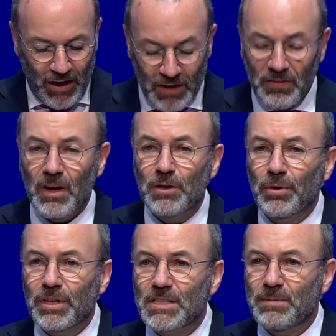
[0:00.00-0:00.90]
And we will
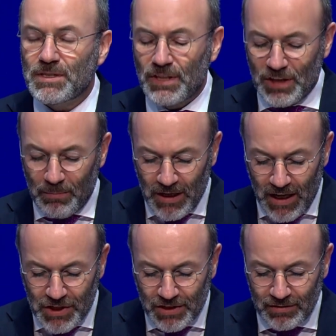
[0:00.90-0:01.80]
do this with
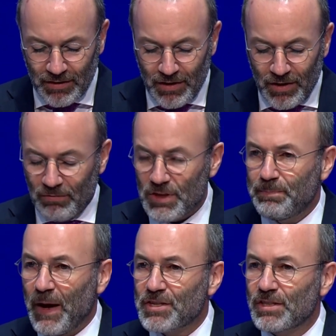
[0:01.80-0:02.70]
determination, with
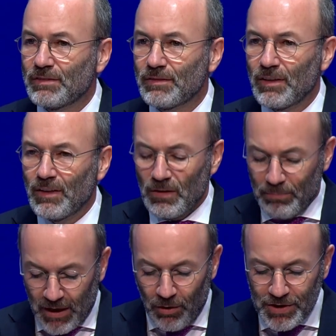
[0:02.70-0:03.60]
passion,
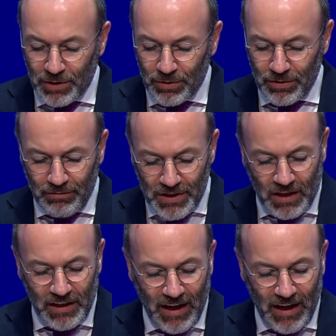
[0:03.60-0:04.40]
but also with clear